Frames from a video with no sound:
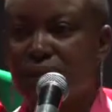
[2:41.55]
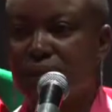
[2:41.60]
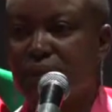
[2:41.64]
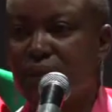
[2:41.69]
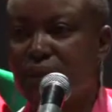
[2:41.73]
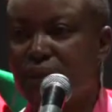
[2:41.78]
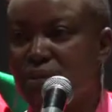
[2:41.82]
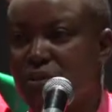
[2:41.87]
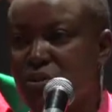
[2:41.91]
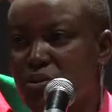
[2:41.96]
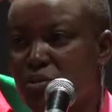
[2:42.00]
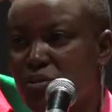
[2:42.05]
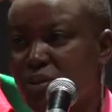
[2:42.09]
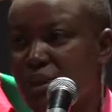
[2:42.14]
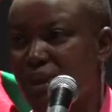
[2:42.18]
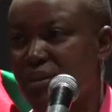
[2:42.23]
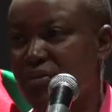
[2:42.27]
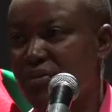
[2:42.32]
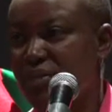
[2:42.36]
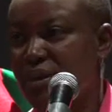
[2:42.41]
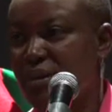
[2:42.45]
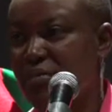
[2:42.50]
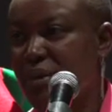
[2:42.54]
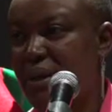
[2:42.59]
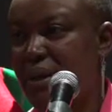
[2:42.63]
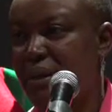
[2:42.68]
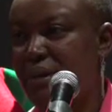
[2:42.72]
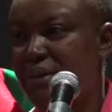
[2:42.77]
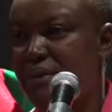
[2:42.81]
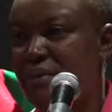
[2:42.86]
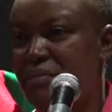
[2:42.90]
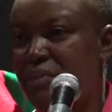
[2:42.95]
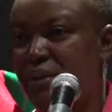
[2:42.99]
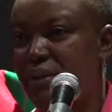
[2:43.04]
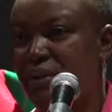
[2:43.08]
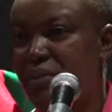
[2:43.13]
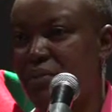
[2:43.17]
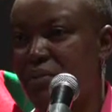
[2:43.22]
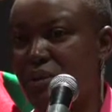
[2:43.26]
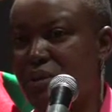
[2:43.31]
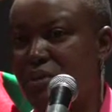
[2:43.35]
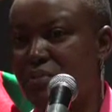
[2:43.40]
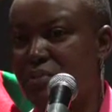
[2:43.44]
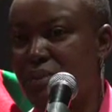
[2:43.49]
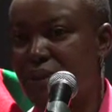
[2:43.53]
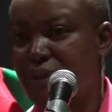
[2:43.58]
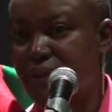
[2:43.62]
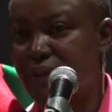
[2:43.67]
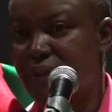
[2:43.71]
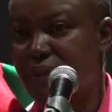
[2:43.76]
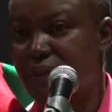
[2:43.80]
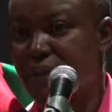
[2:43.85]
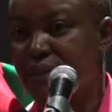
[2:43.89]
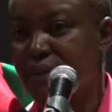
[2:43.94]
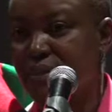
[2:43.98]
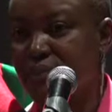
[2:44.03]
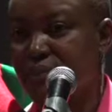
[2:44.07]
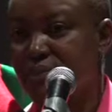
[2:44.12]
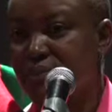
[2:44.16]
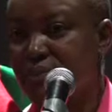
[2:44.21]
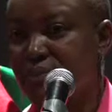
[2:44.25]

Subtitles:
that soon after my husband was murdered,